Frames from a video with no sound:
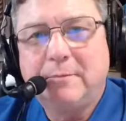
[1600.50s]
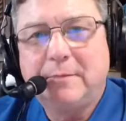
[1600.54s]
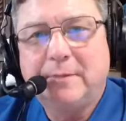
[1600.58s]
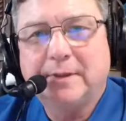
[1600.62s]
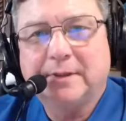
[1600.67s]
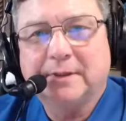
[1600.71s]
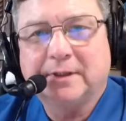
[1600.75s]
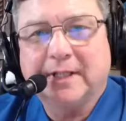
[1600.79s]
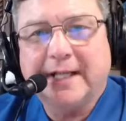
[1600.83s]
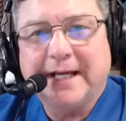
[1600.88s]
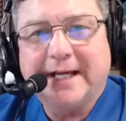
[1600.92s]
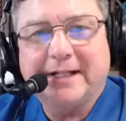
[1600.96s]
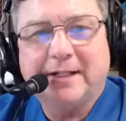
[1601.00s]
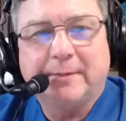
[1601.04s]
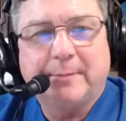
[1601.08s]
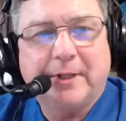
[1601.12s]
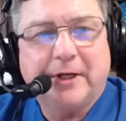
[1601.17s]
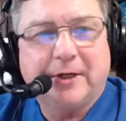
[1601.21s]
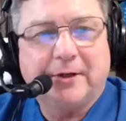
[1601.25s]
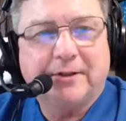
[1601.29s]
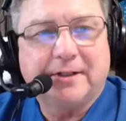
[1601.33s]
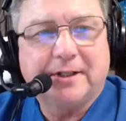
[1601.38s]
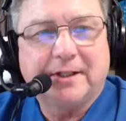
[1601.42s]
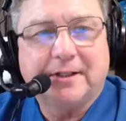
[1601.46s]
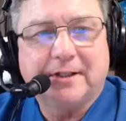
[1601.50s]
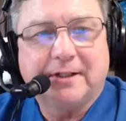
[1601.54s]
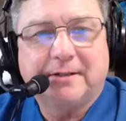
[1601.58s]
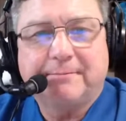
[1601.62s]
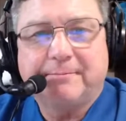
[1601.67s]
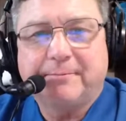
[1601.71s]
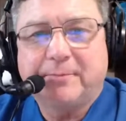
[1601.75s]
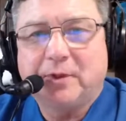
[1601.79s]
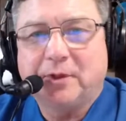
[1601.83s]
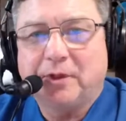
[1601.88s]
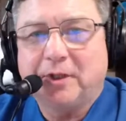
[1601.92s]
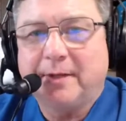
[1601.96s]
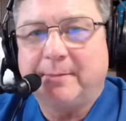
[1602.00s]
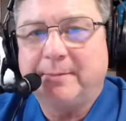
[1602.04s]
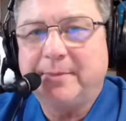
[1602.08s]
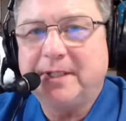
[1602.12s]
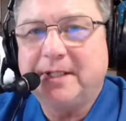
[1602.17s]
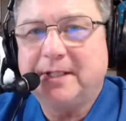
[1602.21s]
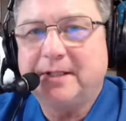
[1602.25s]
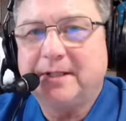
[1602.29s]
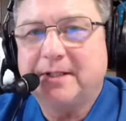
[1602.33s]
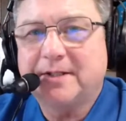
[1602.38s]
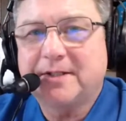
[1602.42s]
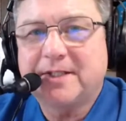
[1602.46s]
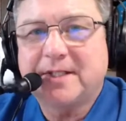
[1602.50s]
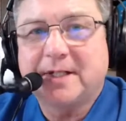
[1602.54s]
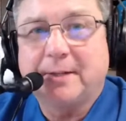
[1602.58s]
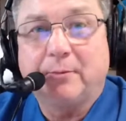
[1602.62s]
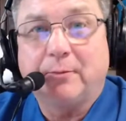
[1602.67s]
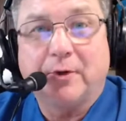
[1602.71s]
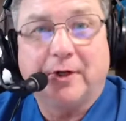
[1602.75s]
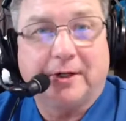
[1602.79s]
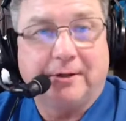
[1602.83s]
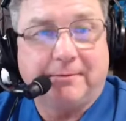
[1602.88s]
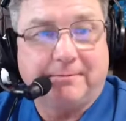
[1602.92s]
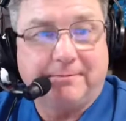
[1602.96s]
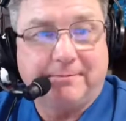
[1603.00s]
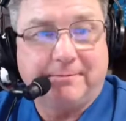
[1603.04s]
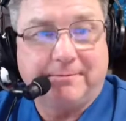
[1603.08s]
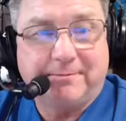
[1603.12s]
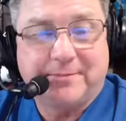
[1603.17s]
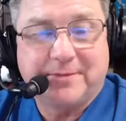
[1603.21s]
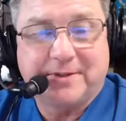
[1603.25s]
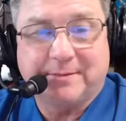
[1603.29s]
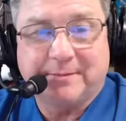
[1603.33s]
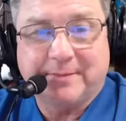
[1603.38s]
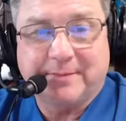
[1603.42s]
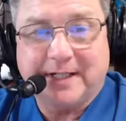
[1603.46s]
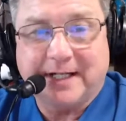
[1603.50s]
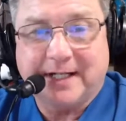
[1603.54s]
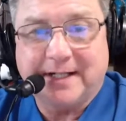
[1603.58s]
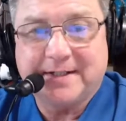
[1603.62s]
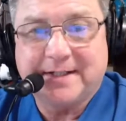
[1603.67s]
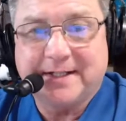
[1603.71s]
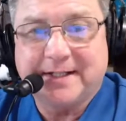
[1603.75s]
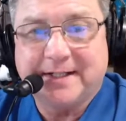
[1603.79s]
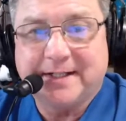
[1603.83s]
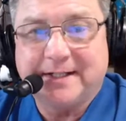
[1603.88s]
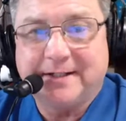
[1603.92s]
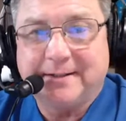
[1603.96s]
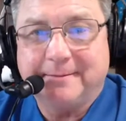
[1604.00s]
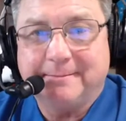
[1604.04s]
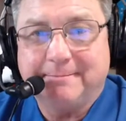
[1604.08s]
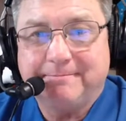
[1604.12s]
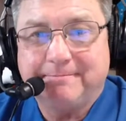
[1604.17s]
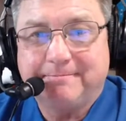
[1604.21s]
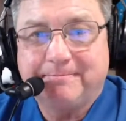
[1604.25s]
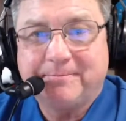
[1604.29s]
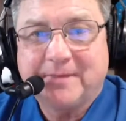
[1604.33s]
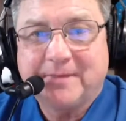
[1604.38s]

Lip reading: In Latin America, Colombia, somewhere, some guys ended up,